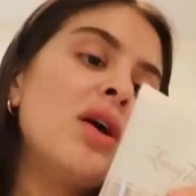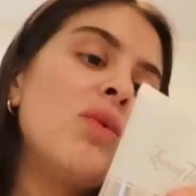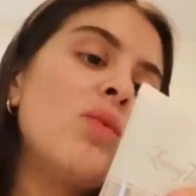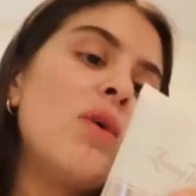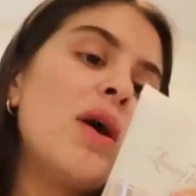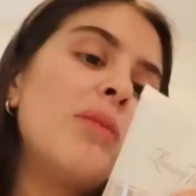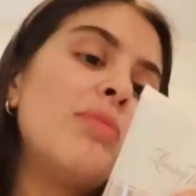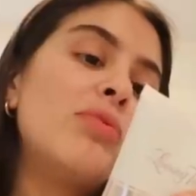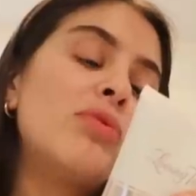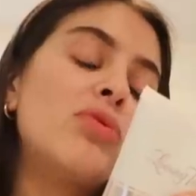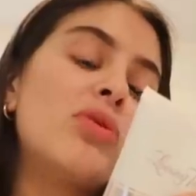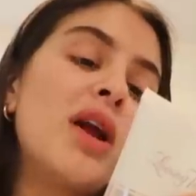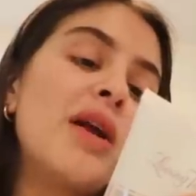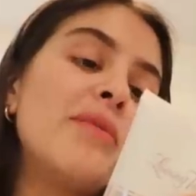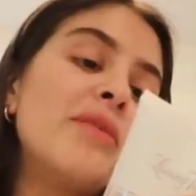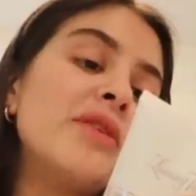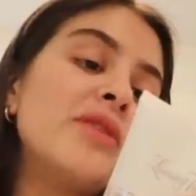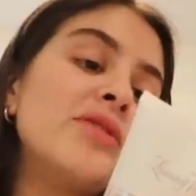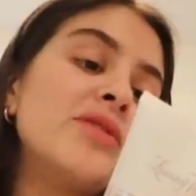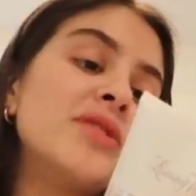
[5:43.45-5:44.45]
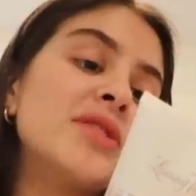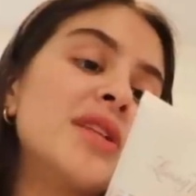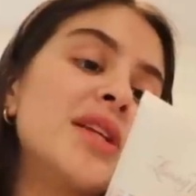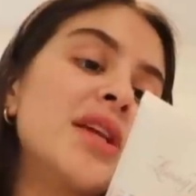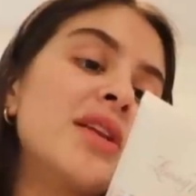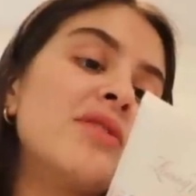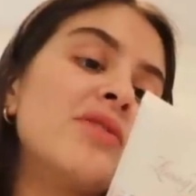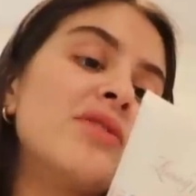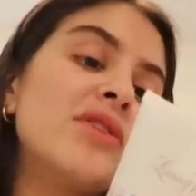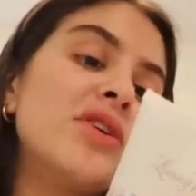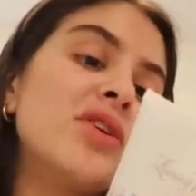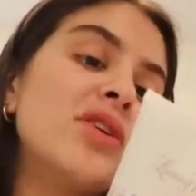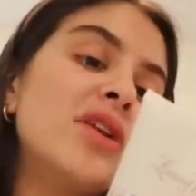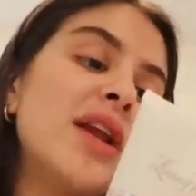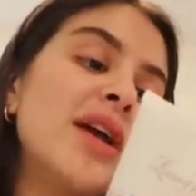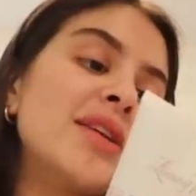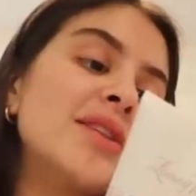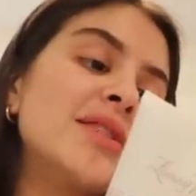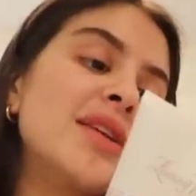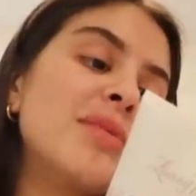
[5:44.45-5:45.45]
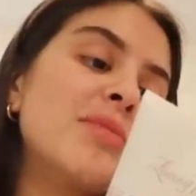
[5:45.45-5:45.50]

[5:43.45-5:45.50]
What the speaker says: while priming your skin for your next